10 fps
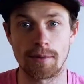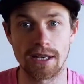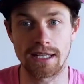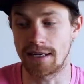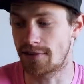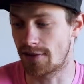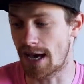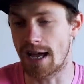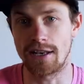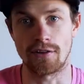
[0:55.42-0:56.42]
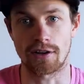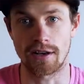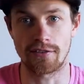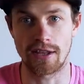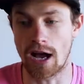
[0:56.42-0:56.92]
I'm going to get into that and you're going
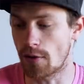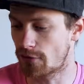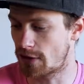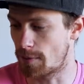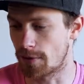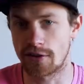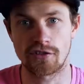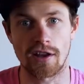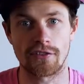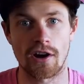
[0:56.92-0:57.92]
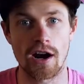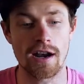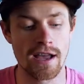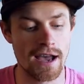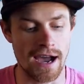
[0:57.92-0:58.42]
to see how stable these shots
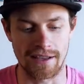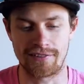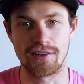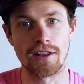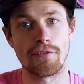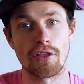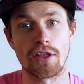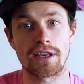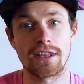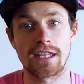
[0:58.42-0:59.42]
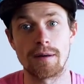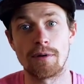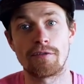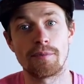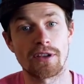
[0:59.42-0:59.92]
are, I still love the look of the
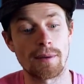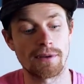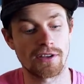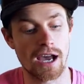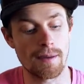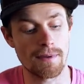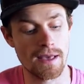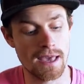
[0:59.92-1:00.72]
gimbal from time to time.